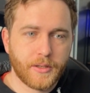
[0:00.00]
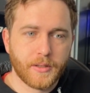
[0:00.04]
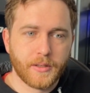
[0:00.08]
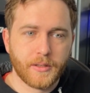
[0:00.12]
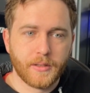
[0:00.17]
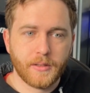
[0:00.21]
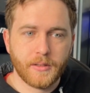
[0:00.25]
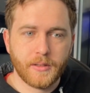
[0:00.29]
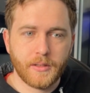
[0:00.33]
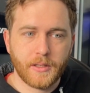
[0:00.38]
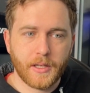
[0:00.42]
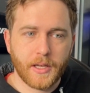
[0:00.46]

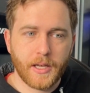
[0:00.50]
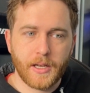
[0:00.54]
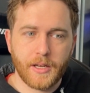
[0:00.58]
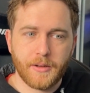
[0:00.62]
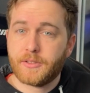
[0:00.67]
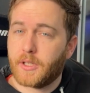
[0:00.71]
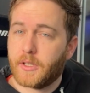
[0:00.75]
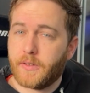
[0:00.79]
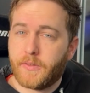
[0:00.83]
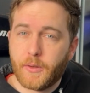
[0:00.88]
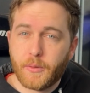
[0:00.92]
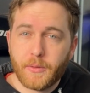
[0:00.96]
anyways.
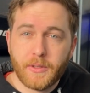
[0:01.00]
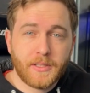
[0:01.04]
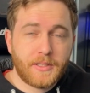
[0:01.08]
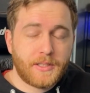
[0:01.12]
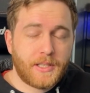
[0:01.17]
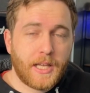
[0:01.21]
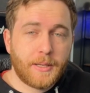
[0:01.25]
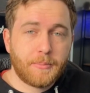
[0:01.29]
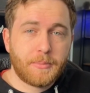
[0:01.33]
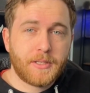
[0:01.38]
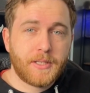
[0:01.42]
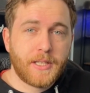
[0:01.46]
So if you want to
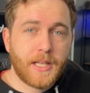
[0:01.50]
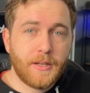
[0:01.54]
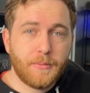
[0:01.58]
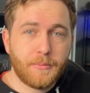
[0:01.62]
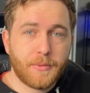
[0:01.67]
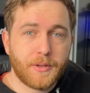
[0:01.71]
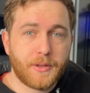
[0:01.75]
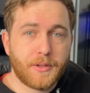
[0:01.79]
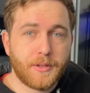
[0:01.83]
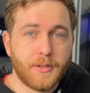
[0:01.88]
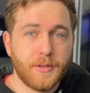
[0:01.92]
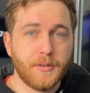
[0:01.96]
stay up to date
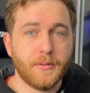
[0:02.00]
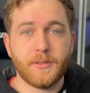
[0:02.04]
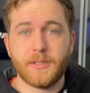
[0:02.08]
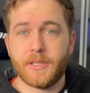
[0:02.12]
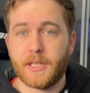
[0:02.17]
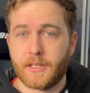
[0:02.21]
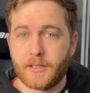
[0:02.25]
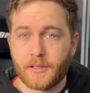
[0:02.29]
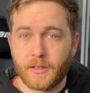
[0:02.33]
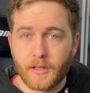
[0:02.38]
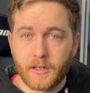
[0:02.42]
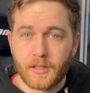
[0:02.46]
with new
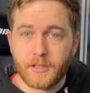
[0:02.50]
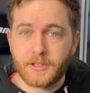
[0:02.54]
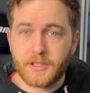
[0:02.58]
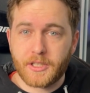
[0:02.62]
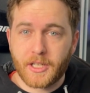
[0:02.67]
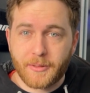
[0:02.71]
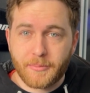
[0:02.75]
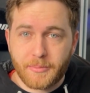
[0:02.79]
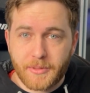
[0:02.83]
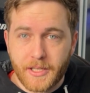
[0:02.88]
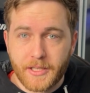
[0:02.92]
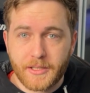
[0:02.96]
technology
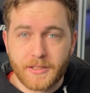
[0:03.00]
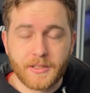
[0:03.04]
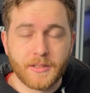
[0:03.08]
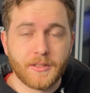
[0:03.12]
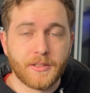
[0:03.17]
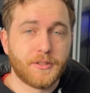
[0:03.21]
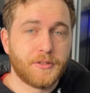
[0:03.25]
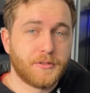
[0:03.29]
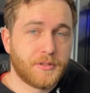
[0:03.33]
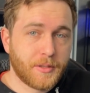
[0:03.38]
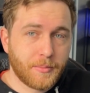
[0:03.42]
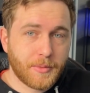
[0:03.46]
updates in
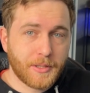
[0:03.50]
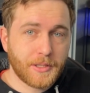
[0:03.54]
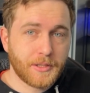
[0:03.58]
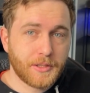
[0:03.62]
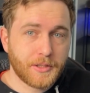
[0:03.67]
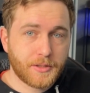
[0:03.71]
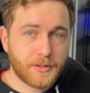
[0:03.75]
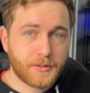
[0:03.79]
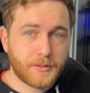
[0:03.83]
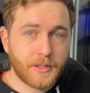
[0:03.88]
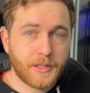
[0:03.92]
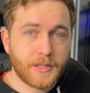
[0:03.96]
the streaming
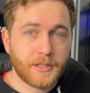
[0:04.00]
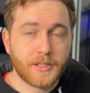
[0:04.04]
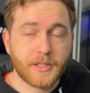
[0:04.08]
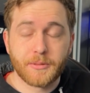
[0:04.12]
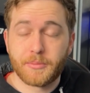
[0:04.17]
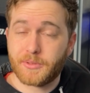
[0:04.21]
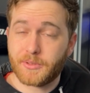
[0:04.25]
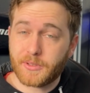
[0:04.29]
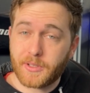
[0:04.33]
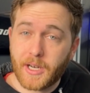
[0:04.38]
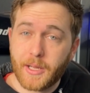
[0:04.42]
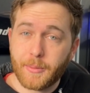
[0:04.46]
industry,
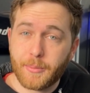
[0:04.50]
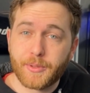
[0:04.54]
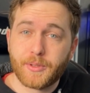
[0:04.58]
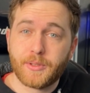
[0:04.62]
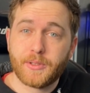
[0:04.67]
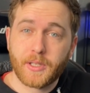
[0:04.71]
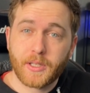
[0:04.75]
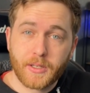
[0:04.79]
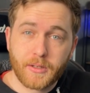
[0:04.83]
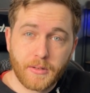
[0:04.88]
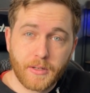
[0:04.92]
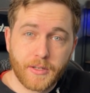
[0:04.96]
subscribe and
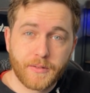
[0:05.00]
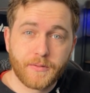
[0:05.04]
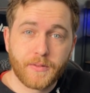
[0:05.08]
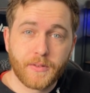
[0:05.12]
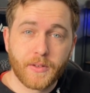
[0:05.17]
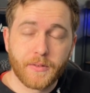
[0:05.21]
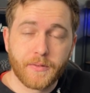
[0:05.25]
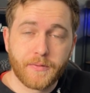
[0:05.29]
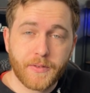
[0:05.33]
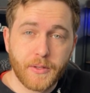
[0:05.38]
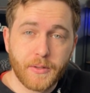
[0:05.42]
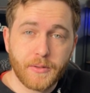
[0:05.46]
stick around
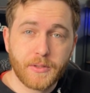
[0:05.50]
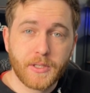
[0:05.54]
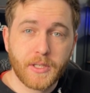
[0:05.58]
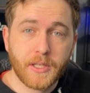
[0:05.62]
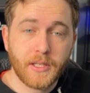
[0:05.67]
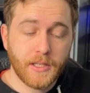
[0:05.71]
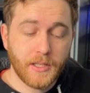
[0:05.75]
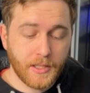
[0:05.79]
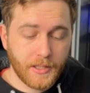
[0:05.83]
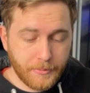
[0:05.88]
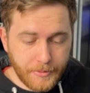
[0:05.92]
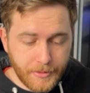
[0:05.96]
for the
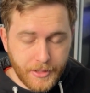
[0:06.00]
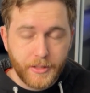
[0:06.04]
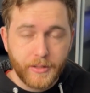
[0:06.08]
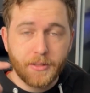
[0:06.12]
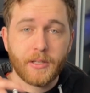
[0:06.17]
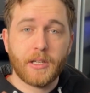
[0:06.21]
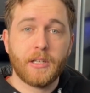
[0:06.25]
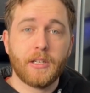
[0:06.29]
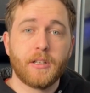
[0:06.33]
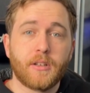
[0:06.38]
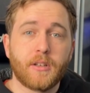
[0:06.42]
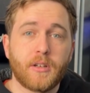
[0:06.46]
future. Let me know
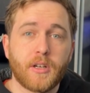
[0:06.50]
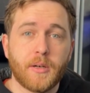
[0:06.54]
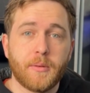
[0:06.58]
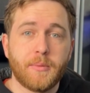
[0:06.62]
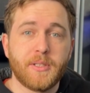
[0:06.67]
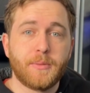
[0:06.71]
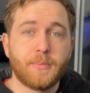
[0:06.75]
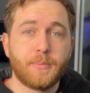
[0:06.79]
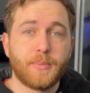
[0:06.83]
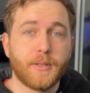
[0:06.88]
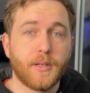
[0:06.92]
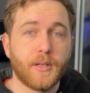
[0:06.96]
down in the
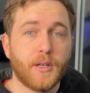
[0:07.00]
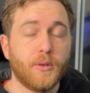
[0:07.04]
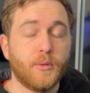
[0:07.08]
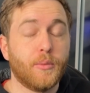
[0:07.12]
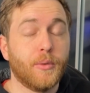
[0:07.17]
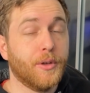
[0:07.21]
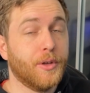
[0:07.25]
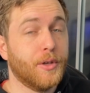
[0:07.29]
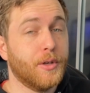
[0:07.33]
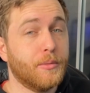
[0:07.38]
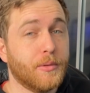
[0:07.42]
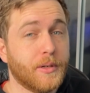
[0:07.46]
comments below
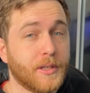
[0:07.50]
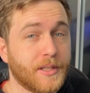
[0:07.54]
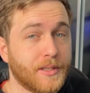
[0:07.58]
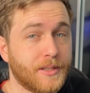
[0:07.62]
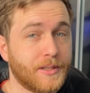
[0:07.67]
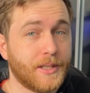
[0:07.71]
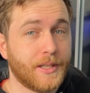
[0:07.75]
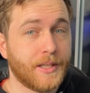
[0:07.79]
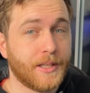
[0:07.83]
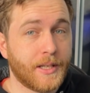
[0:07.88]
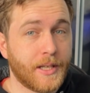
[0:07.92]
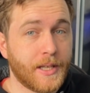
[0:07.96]
what you want to
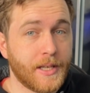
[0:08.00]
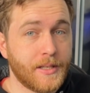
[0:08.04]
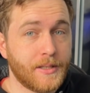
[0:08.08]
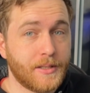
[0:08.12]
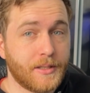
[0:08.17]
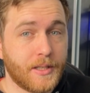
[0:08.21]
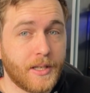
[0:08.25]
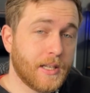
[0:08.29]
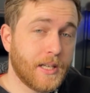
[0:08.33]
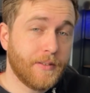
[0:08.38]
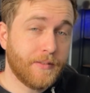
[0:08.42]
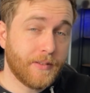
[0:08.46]
see
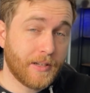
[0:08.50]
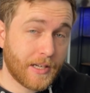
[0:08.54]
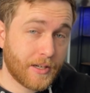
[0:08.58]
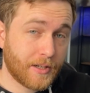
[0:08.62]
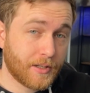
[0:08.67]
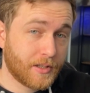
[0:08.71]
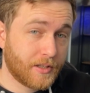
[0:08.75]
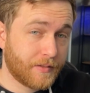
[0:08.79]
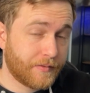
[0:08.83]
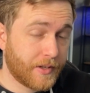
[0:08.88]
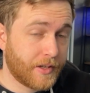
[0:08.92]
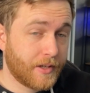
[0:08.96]
next. Leave a
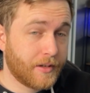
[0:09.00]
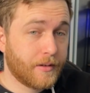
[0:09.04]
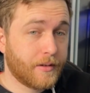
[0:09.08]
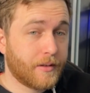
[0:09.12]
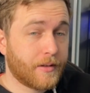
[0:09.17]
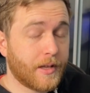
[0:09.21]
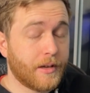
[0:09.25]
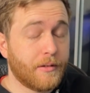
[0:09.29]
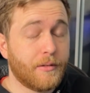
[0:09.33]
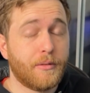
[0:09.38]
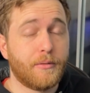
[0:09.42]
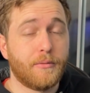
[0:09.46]
like on the video.
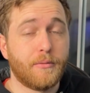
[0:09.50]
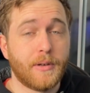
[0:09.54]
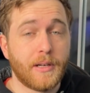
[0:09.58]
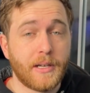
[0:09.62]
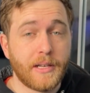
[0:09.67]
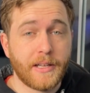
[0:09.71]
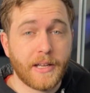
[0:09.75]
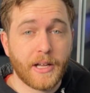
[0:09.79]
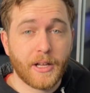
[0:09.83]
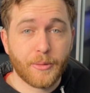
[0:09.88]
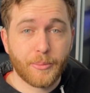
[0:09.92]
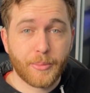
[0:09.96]
That would
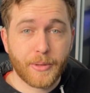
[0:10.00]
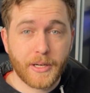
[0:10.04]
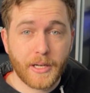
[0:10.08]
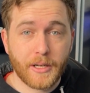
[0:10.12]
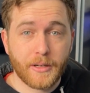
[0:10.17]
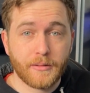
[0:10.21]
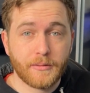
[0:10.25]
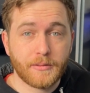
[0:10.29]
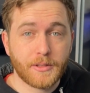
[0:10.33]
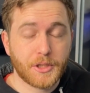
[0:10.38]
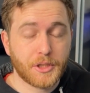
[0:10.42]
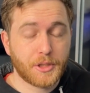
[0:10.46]
really help it
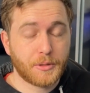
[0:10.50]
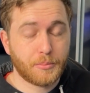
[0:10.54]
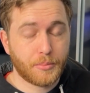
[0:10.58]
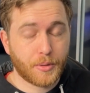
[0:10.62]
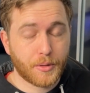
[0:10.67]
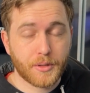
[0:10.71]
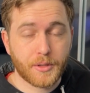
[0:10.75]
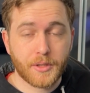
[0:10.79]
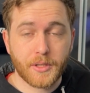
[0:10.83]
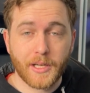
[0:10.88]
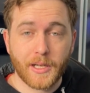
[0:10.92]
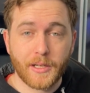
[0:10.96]
out. Just
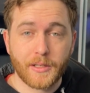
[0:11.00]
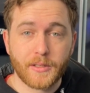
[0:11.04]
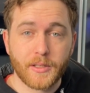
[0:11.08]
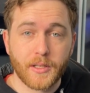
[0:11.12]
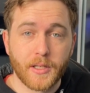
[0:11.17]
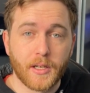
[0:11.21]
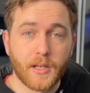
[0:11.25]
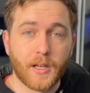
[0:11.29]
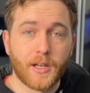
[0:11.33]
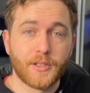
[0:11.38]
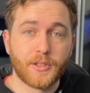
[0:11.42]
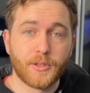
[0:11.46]
push it out
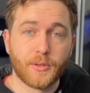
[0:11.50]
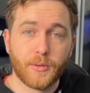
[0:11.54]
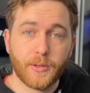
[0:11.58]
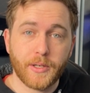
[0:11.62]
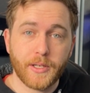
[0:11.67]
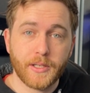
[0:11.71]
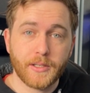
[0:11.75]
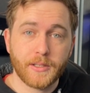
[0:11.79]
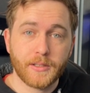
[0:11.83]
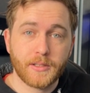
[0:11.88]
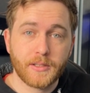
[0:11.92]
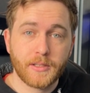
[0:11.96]
to the larger
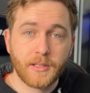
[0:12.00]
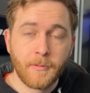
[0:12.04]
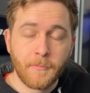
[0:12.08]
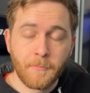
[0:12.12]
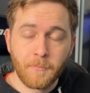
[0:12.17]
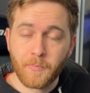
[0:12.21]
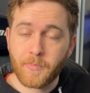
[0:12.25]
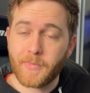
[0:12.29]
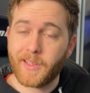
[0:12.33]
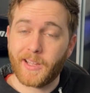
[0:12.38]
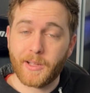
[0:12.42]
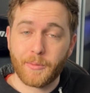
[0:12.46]
audience.
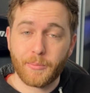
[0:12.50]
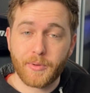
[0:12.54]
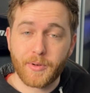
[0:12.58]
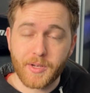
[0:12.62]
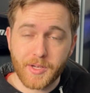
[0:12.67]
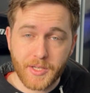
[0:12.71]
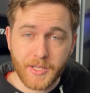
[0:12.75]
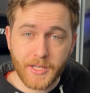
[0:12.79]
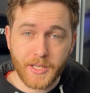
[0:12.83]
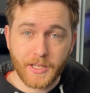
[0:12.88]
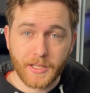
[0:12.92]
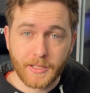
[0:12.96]
I
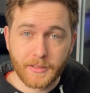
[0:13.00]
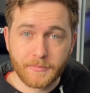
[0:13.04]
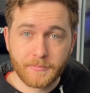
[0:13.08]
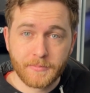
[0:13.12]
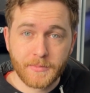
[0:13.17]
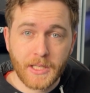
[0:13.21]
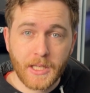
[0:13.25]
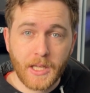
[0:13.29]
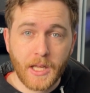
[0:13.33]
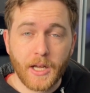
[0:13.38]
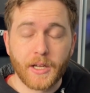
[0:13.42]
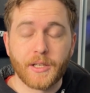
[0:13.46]
appreciate it.
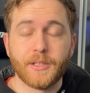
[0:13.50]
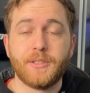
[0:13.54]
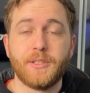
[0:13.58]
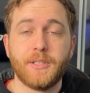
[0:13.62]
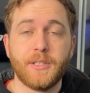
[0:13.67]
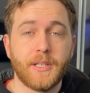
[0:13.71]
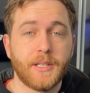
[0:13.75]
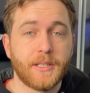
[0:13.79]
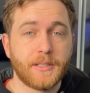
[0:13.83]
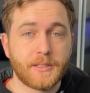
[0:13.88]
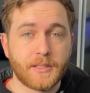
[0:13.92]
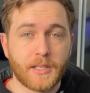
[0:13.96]
I'll
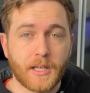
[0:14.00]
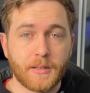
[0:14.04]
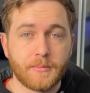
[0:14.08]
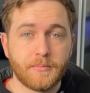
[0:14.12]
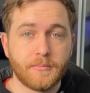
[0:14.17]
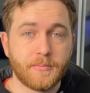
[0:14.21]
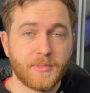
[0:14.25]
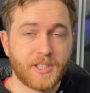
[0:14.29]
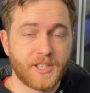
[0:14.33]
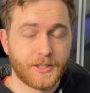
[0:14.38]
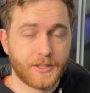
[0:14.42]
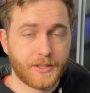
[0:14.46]
see you next
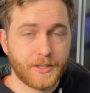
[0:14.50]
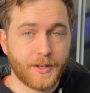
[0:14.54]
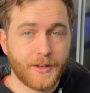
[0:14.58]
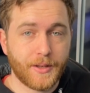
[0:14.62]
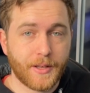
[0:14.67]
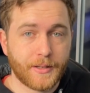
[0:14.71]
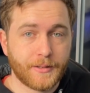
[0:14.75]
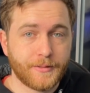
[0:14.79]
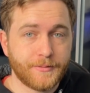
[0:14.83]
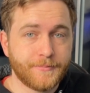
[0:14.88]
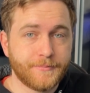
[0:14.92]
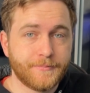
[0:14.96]
time. But until
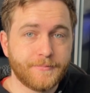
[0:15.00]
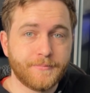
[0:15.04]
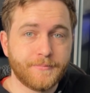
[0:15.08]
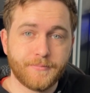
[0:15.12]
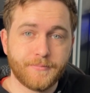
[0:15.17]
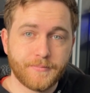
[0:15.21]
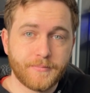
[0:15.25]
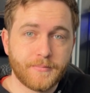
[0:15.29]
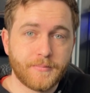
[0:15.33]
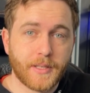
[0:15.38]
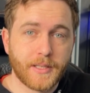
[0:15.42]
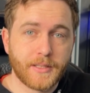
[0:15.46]
then,
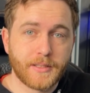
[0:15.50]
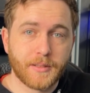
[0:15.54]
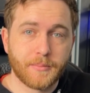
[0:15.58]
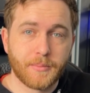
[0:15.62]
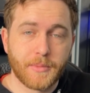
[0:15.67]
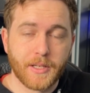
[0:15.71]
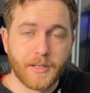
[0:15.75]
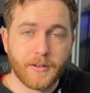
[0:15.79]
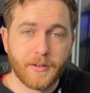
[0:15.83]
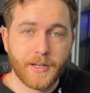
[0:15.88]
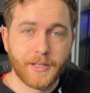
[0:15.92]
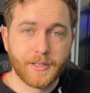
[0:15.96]
make
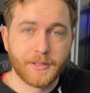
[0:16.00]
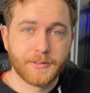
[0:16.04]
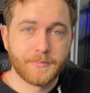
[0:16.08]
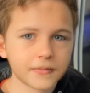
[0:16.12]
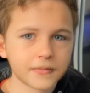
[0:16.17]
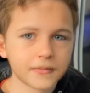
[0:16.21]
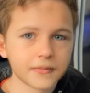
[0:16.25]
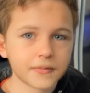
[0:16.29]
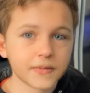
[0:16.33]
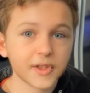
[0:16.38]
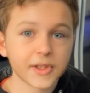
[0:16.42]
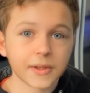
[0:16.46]
something great.
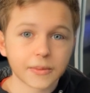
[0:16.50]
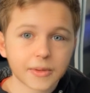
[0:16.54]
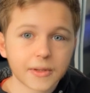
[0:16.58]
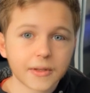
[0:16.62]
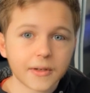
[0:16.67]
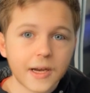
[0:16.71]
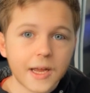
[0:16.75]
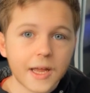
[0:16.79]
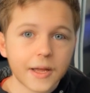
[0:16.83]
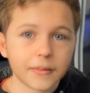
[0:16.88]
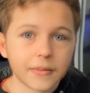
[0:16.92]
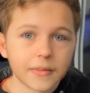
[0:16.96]

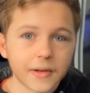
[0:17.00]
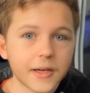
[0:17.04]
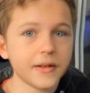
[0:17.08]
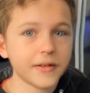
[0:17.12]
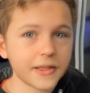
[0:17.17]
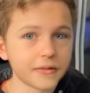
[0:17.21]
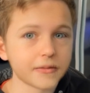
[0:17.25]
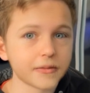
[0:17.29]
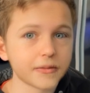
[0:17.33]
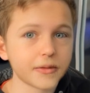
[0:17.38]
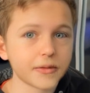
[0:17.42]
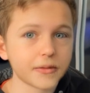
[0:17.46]
Subscribe. Otherwise
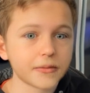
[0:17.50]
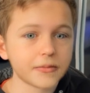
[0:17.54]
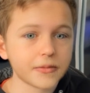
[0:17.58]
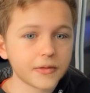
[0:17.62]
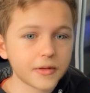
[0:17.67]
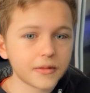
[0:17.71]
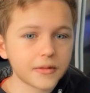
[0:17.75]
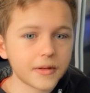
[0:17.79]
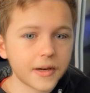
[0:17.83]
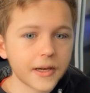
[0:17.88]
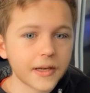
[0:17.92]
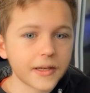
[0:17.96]
I'll
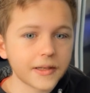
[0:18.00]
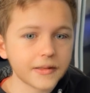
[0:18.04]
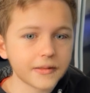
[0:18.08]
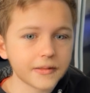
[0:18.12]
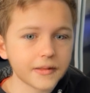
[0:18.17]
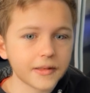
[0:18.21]
cry.